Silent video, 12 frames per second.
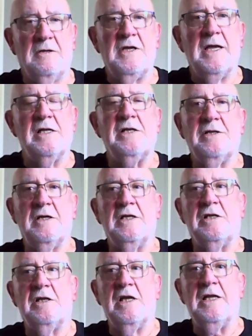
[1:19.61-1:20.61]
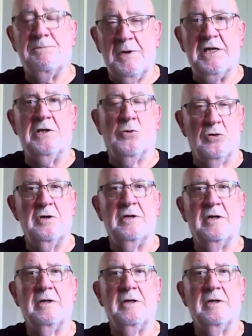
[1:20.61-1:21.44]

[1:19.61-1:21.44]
yes, it's been good.